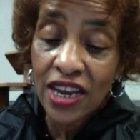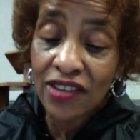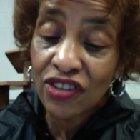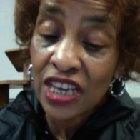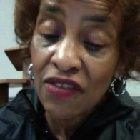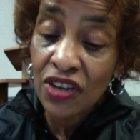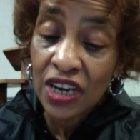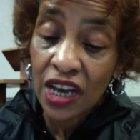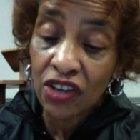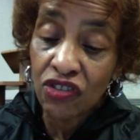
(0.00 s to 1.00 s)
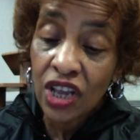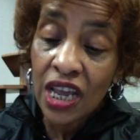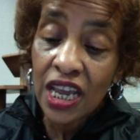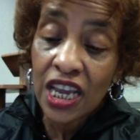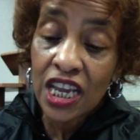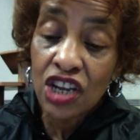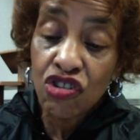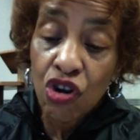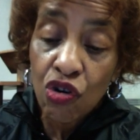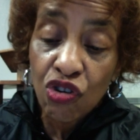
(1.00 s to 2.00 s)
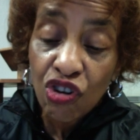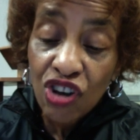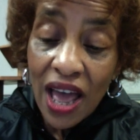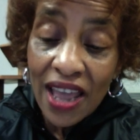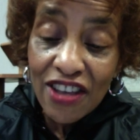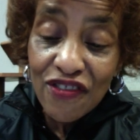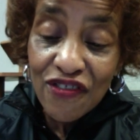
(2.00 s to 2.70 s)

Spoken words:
has given us, eternal life.